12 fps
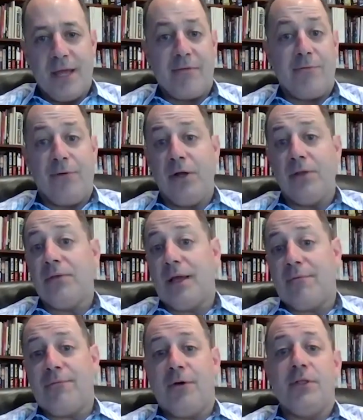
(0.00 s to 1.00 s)
a fund.
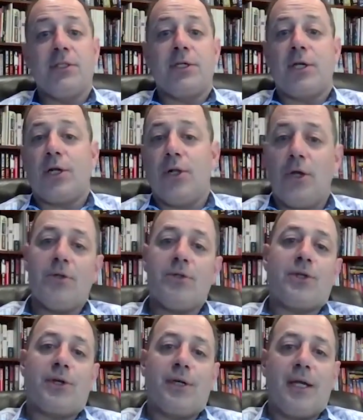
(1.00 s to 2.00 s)
That fund's going to
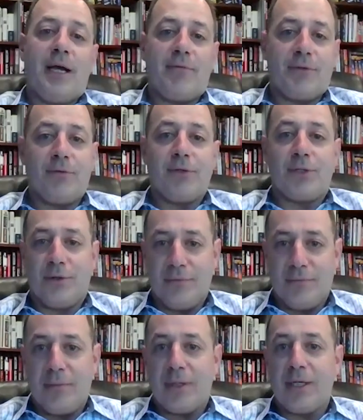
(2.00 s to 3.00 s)
close. They're going to have to
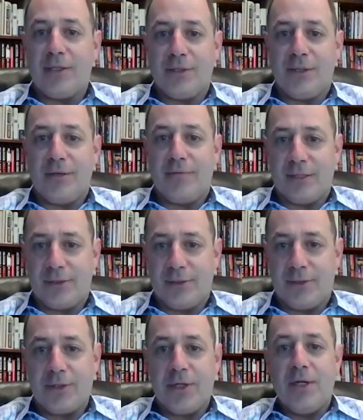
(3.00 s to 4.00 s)
return money to the
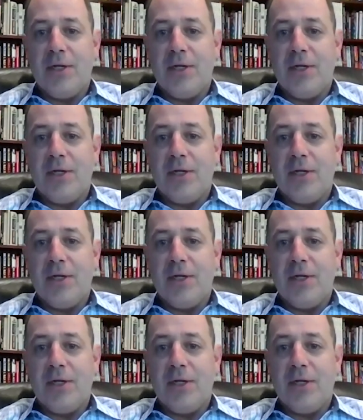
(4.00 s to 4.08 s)
investors.